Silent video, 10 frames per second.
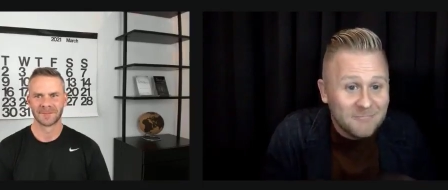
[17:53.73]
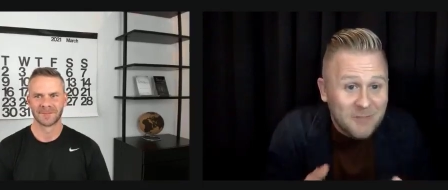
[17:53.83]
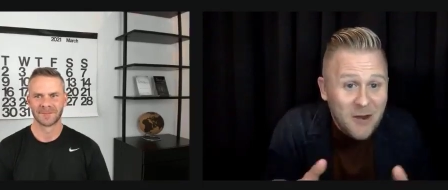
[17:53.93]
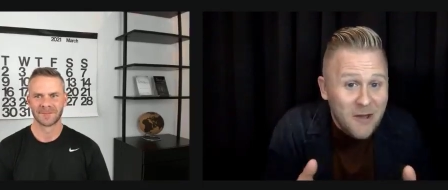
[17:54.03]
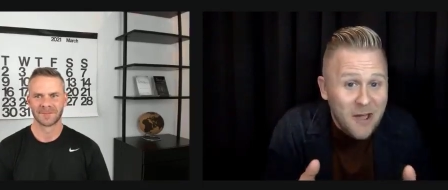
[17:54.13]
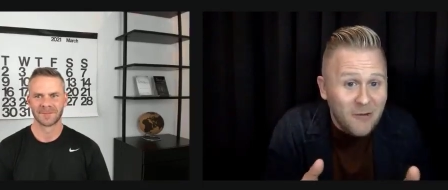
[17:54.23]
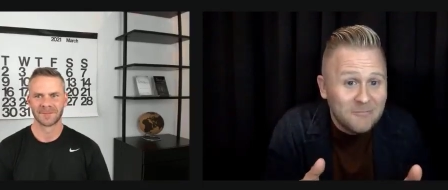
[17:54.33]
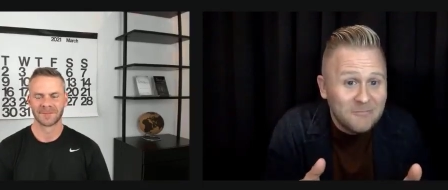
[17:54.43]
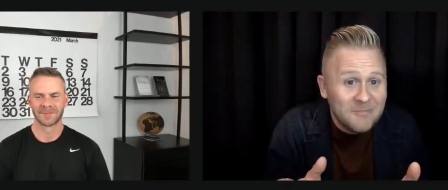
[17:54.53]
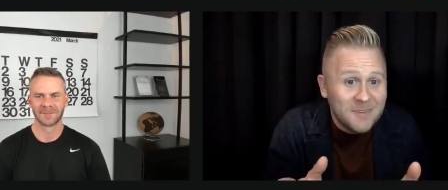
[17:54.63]
Speaker 1: They don't know.
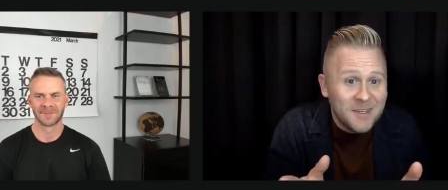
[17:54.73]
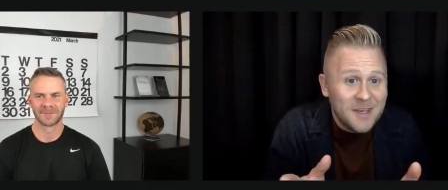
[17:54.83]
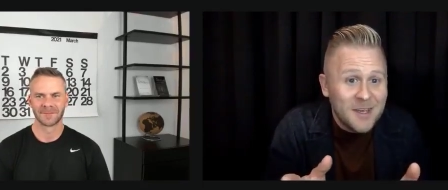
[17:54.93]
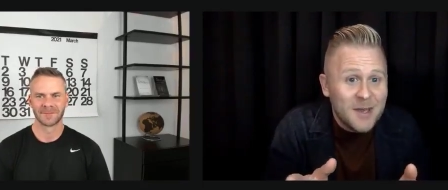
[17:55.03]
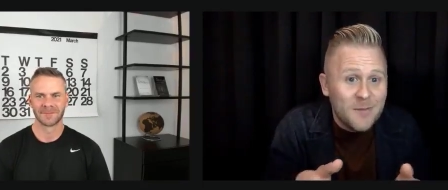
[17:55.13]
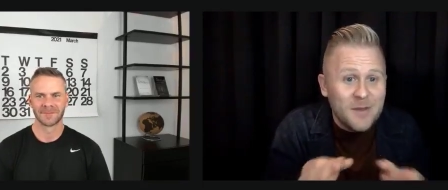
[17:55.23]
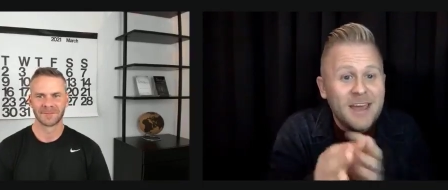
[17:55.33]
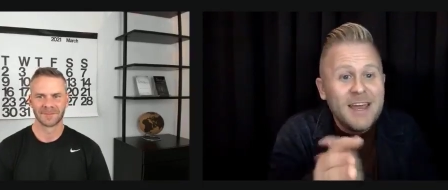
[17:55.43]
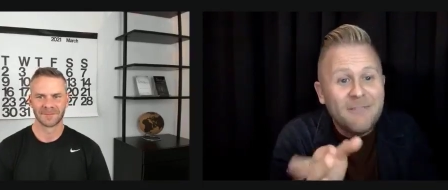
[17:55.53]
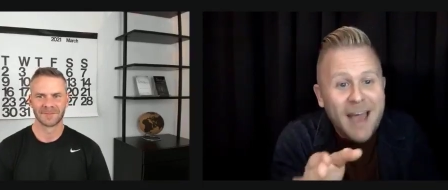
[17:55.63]
But
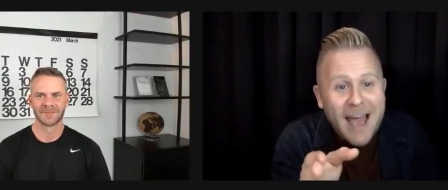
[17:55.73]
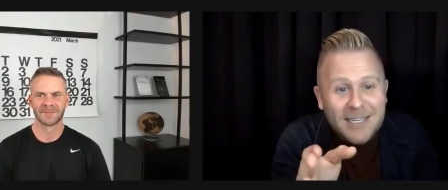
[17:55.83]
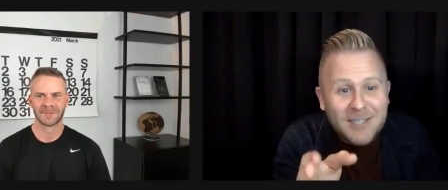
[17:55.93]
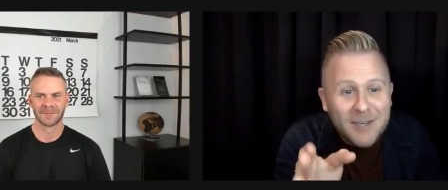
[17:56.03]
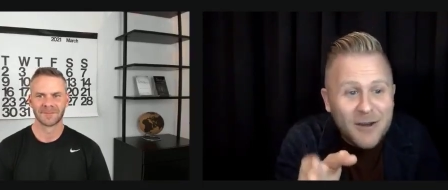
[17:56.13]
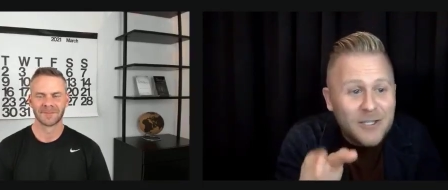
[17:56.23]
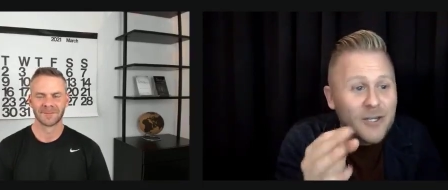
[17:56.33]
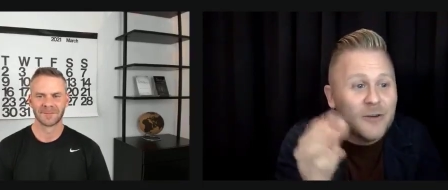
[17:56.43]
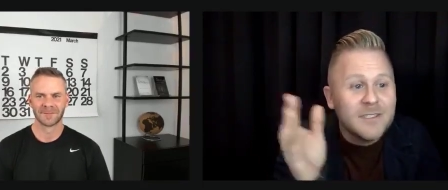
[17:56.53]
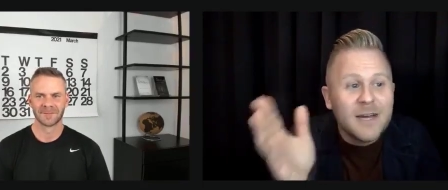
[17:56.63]
then, if I ask the question,
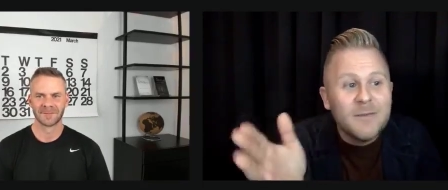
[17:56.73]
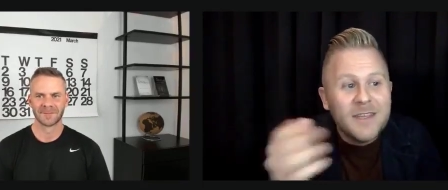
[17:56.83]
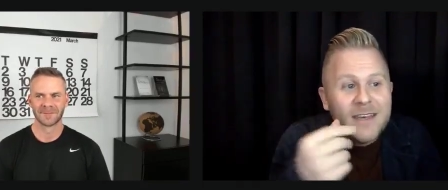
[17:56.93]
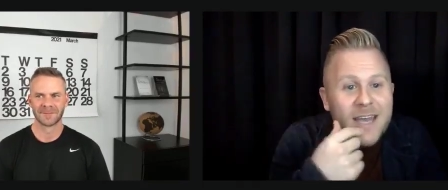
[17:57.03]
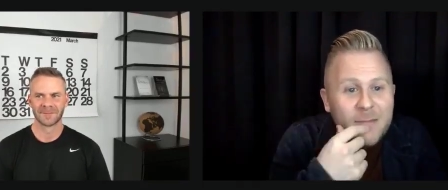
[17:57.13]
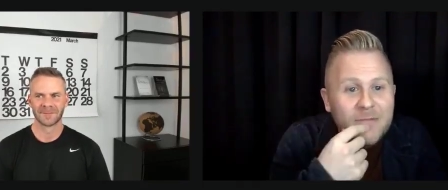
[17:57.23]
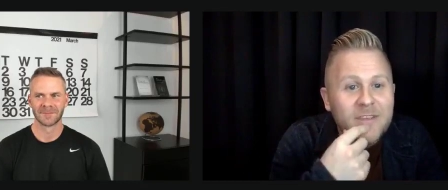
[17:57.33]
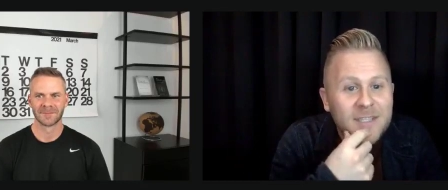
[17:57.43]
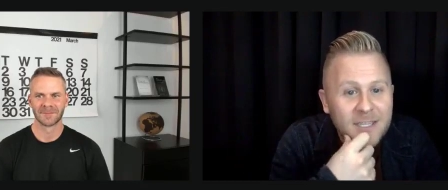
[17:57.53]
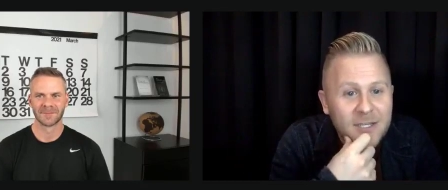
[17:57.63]
you know, tell me the name of
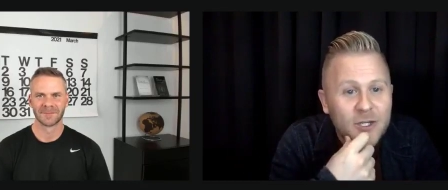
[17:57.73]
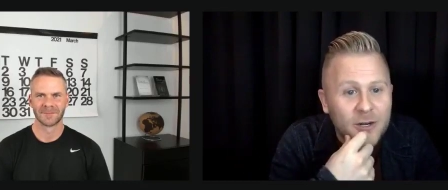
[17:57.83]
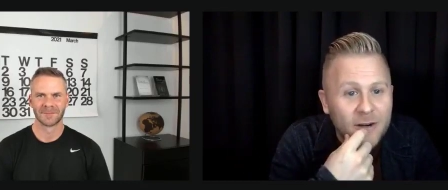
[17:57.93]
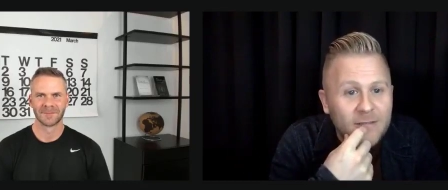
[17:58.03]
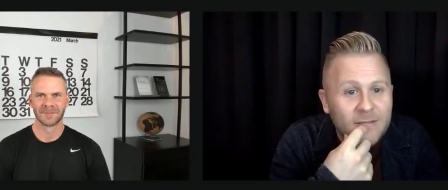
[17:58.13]
the teacher